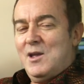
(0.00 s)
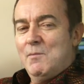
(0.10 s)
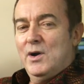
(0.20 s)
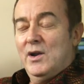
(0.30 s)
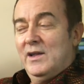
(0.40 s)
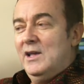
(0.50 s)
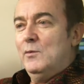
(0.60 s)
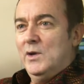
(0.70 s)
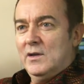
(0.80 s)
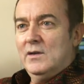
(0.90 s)
but here
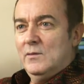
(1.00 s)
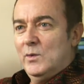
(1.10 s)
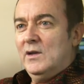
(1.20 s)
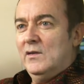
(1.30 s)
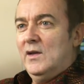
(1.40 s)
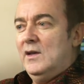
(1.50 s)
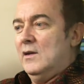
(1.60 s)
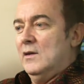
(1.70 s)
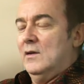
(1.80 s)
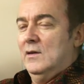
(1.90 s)
we can we can take
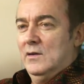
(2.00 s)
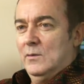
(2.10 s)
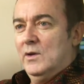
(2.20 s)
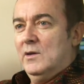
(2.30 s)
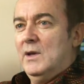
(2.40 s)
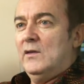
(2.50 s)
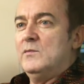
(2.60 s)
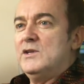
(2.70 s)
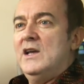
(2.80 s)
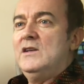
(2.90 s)
a we can make
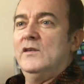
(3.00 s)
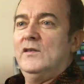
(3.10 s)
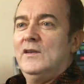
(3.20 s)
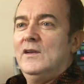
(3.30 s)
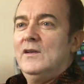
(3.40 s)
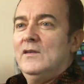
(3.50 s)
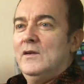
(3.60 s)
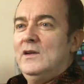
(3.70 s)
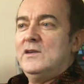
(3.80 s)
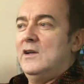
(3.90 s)
some changes. So
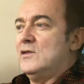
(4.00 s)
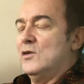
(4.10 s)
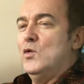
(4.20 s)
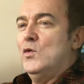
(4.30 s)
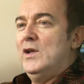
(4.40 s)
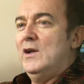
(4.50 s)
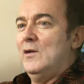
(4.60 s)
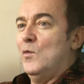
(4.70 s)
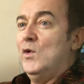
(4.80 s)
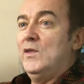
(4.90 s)
he changed a chord here
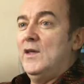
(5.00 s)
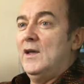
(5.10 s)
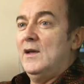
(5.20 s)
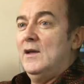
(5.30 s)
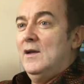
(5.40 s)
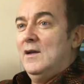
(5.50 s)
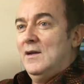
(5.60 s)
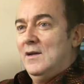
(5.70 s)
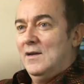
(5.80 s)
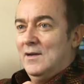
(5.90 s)
and a word there,
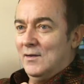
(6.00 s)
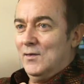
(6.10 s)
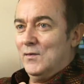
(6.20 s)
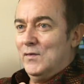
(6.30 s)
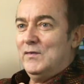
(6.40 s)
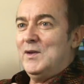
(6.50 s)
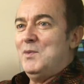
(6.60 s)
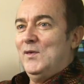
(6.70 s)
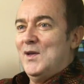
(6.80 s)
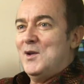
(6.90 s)
and took
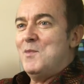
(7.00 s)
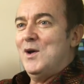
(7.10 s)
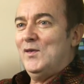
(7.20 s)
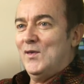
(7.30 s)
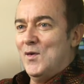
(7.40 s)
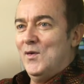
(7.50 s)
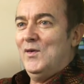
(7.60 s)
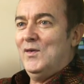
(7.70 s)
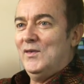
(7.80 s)
50% of my song